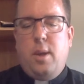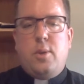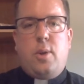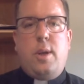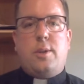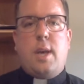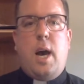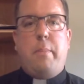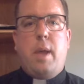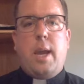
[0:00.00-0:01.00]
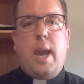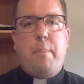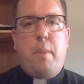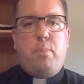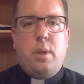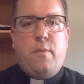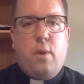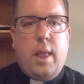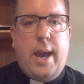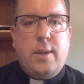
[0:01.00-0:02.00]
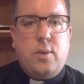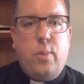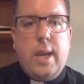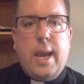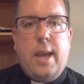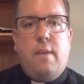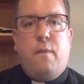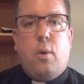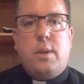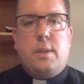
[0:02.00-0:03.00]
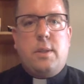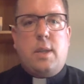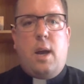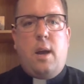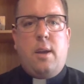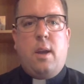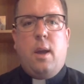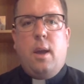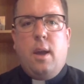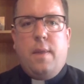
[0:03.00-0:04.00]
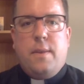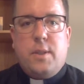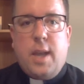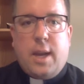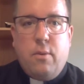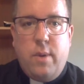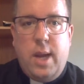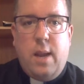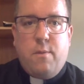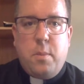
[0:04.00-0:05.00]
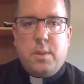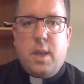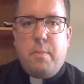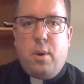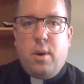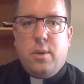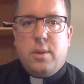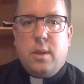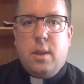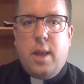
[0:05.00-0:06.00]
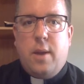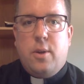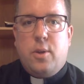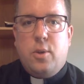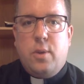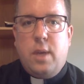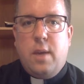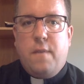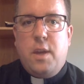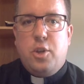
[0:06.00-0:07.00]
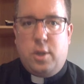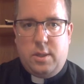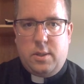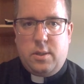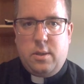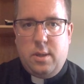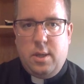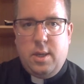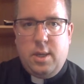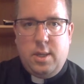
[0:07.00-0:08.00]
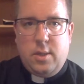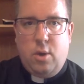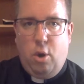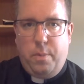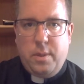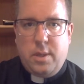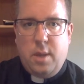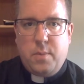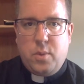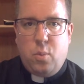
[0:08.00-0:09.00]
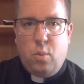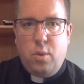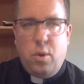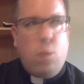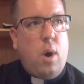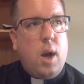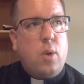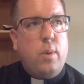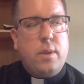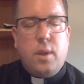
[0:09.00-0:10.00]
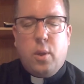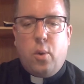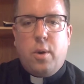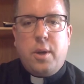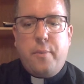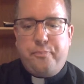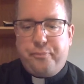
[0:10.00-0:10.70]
So here's the homily I came up with for last weekend. It focuses on the second reading from St. Paul's letter to the Ephesians. So I hope this helps your walk with the Lord.